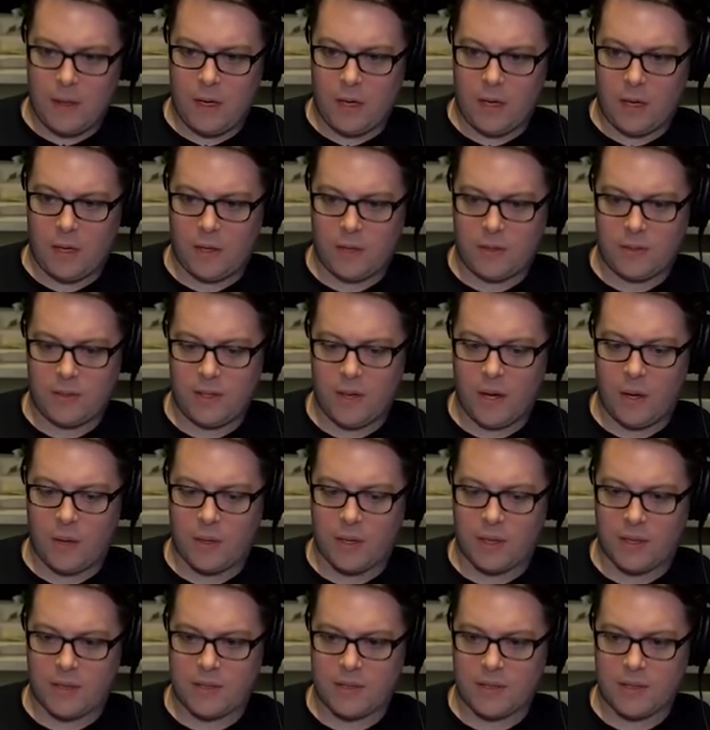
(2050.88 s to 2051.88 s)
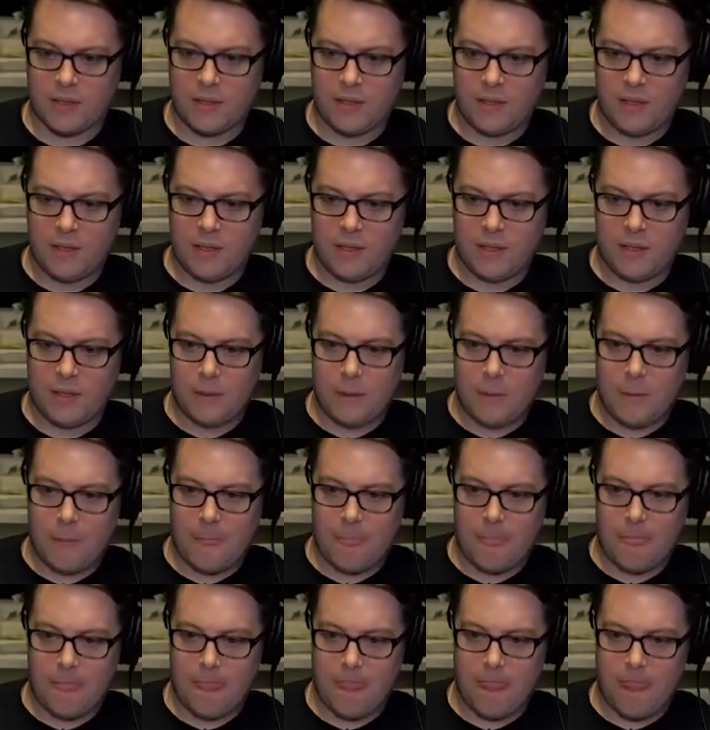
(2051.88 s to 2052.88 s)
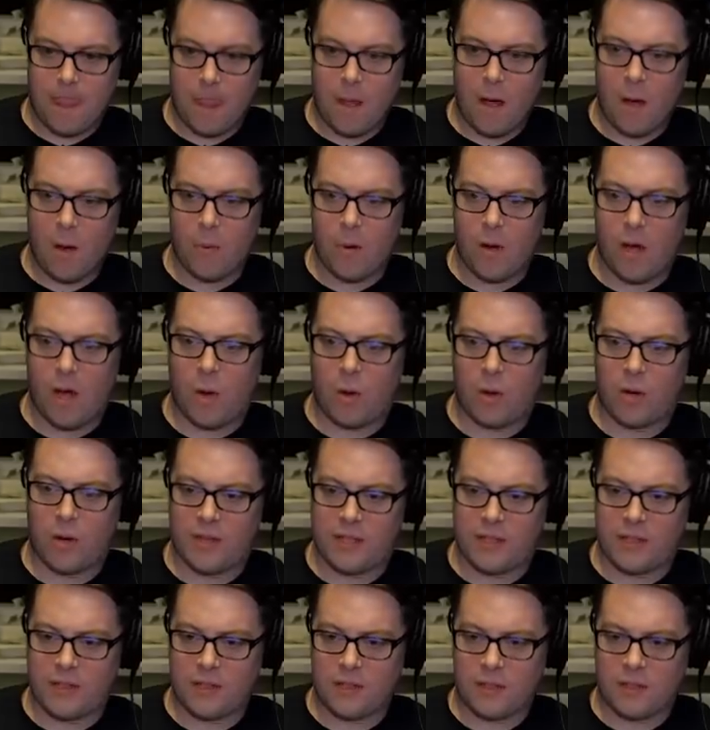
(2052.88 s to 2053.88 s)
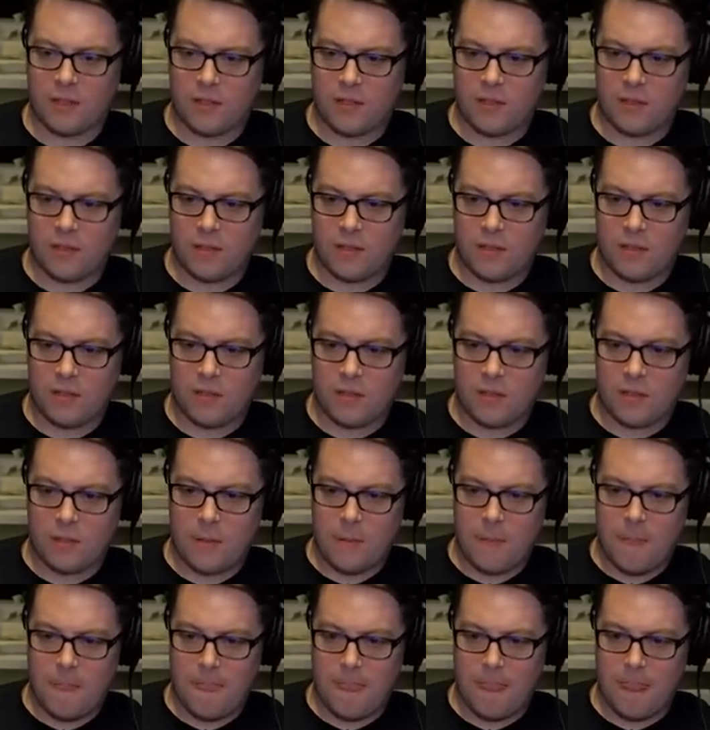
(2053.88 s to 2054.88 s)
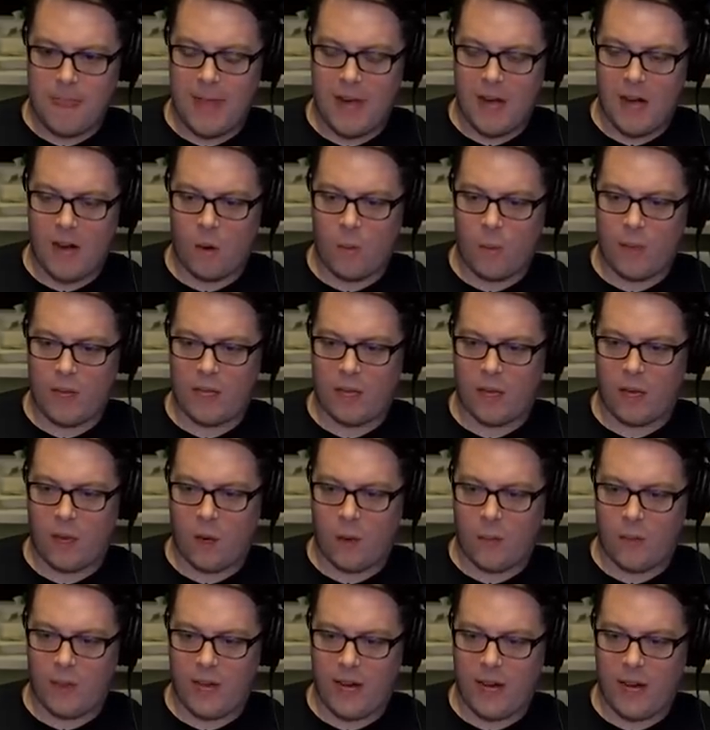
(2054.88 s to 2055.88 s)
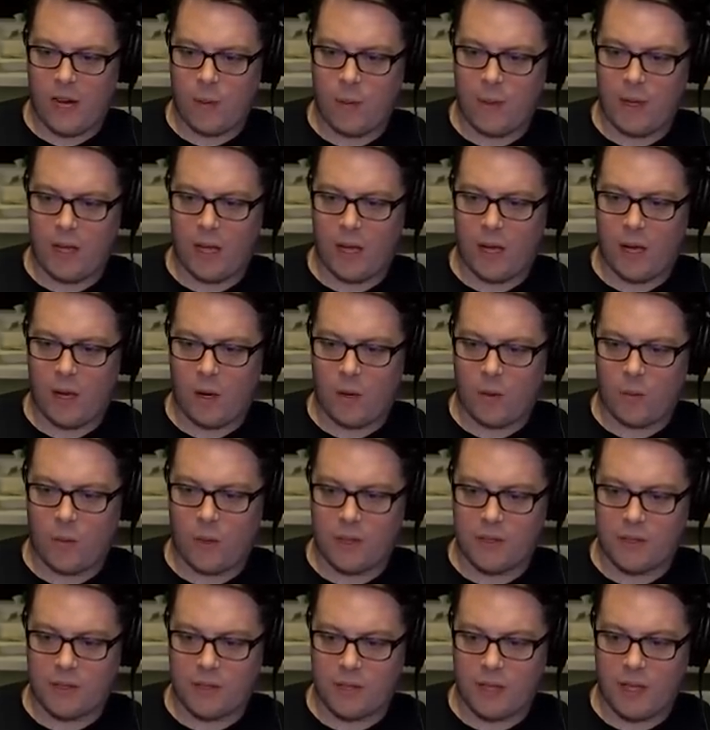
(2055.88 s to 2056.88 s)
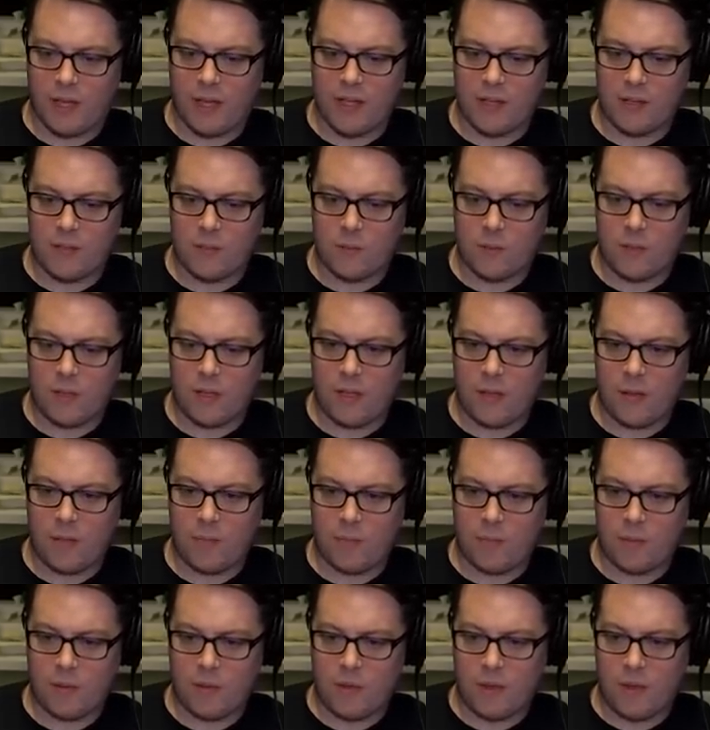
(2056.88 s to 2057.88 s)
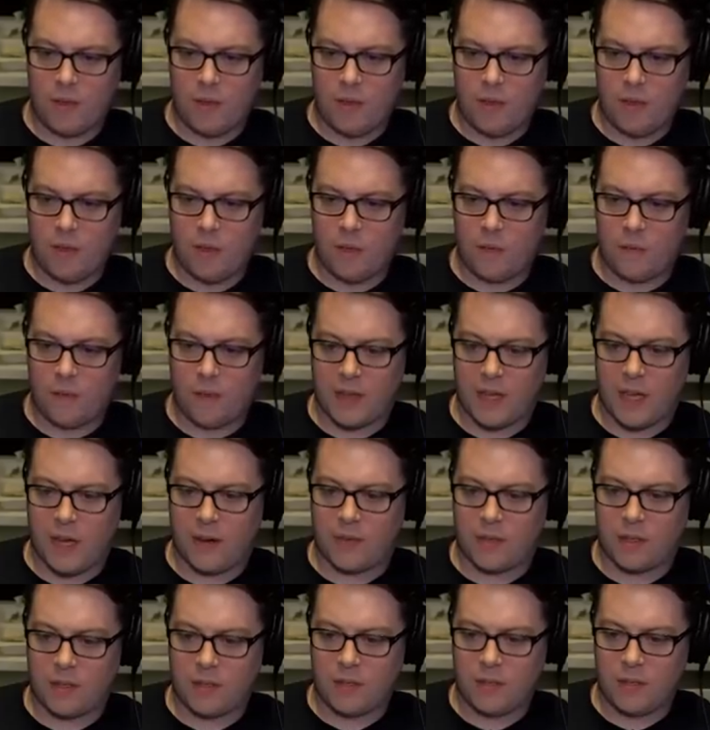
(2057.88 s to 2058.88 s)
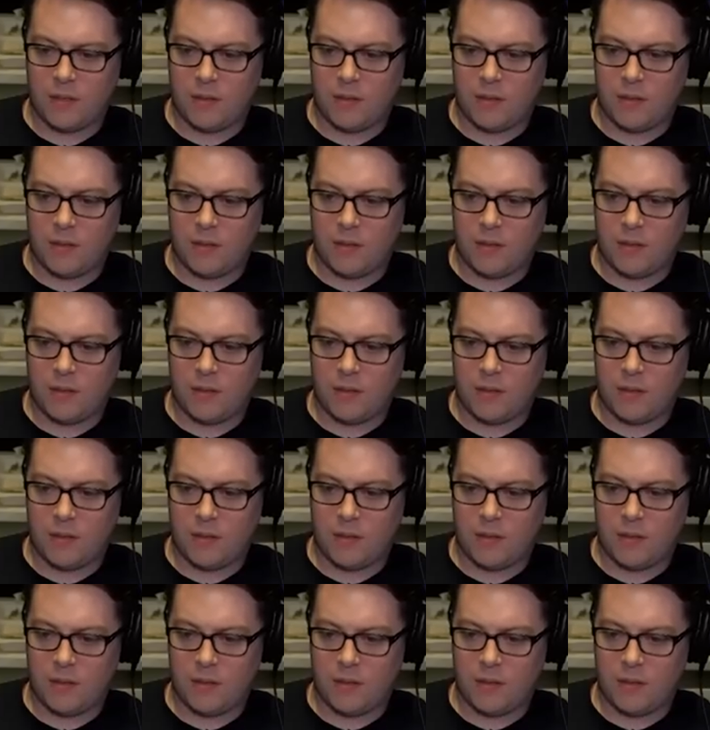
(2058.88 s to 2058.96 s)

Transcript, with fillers: Oh, no, Chris. Oh, no, Chris. There we go. There we go. Russian leg sweep. Go for the cover.